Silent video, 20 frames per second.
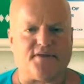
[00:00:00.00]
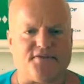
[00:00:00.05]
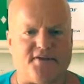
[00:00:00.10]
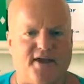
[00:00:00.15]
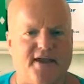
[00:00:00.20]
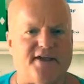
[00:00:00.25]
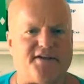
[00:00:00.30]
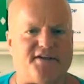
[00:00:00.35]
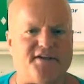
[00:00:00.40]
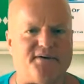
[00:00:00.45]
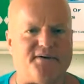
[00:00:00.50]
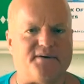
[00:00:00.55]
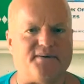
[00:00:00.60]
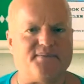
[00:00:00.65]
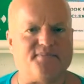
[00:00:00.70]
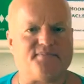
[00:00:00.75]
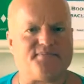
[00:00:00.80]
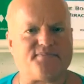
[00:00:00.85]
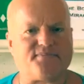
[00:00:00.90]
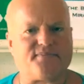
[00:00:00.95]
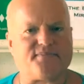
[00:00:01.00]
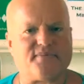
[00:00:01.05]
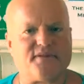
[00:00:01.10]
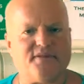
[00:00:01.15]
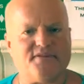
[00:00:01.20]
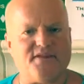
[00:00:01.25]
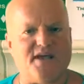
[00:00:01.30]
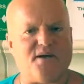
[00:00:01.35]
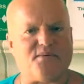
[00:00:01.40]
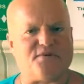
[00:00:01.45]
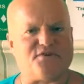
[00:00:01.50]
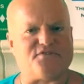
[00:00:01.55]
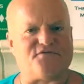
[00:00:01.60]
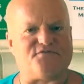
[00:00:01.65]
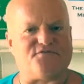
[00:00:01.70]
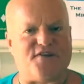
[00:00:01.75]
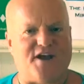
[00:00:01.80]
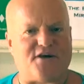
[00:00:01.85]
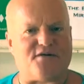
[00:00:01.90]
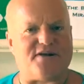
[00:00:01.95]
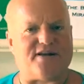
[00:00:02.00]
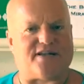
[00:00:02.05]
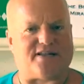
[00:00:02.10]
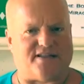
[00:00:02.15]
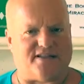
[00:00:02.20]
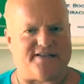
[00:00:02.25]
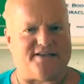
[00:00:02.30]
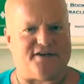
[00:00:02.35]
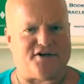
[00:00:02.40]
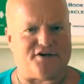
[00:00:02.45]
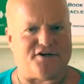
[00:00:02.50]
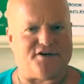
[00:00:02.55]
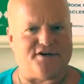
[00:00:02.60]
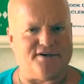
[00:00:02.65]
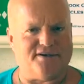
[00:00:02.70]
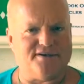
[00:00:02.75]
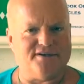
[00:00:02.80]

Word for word: Thank you. That was very clear.